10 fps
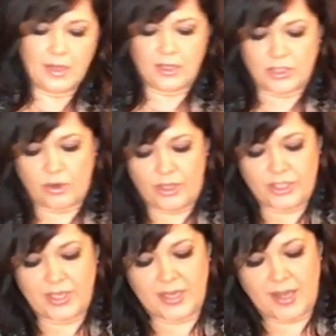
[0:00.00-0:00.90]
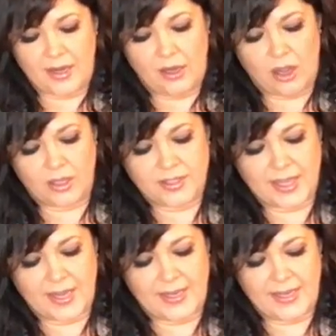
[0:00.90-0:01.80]
So you're just going to cut
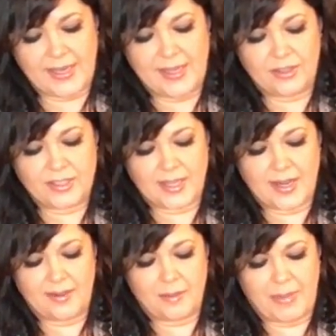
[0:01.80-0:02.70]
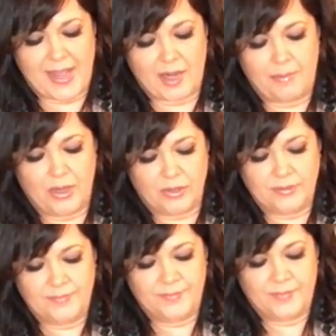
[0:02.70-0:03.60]
alongside either side of the backbone.